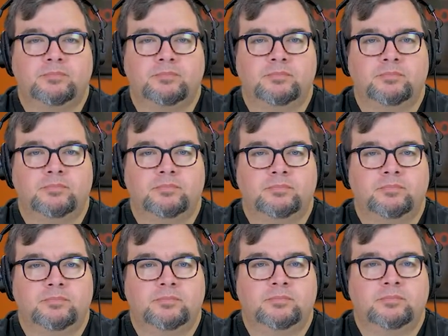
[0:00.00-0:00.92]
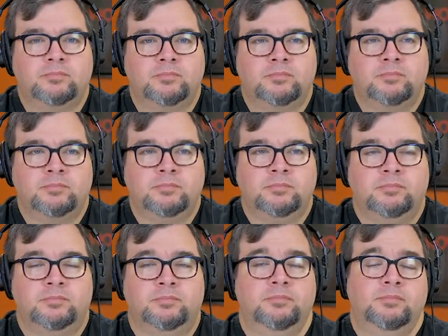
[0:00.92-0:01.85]

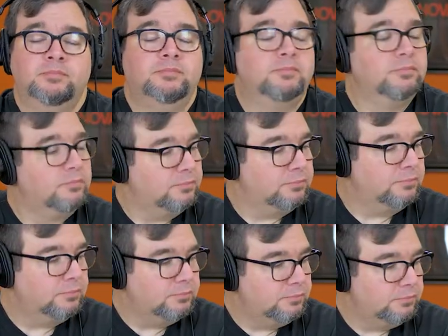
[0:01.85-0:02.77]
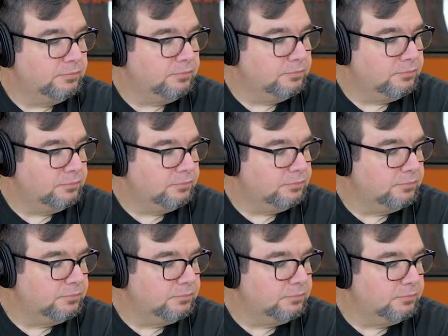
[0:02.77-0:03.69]

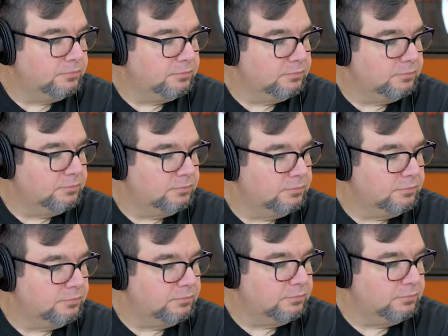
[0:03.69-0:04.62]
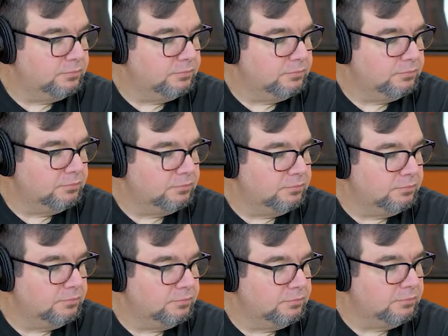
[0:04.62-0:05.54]

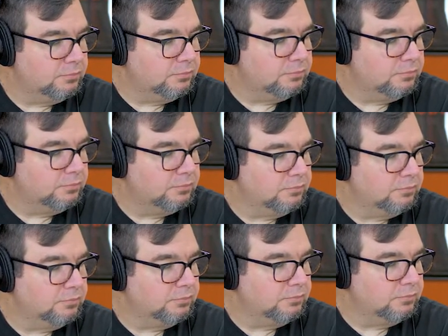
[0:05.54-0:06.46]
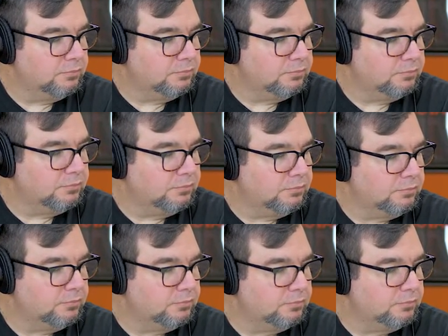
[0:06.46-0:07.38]

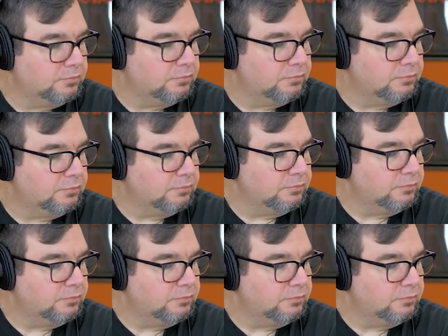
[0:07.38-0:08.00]
No words are spoken by the person on screen.